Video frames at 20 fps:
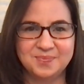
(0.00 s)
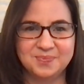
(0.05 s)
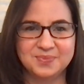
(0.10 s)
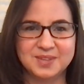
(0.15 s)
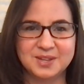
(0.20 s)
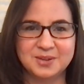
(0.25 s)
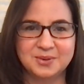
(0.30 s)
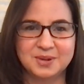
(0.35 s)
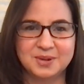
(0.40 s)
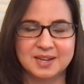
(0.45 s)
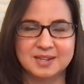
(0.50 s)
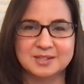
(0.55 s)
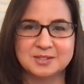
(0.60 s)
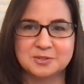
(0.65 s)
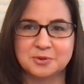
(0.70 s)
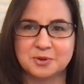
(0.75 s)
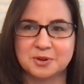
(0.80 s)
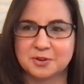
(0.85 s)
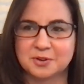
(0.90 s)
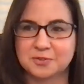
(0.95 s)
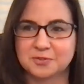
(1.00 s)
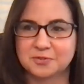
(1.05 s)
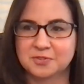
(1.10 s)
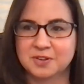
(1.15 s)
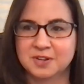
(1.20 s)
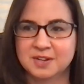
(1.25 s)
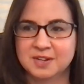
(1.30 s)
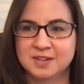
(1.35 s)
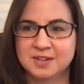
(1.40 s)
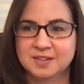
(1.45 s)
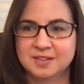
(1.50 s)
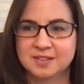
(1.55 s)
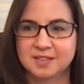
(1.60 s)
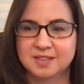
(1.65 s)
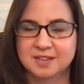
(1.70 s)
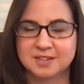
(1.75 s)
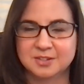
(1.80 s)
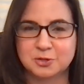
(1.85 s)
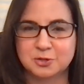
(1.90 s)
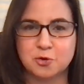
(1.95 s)
you get sort of
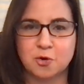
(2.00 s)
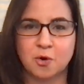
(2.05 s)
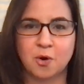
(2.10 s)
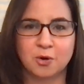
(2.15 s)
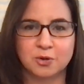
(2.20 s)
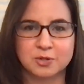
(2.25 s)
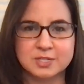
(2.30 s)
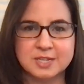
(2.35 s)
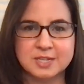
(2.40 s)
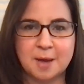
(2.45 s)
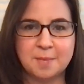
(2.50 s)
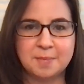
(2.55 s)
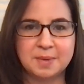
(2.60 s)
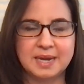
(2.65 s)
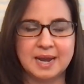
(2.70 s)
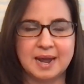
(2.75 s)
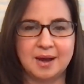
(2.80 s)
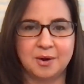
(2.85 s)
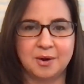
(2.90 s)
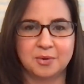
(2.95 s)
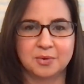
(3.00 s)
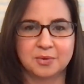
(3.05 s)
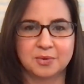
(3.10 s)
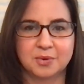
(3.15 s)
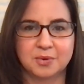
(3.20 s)
the trolls coming out,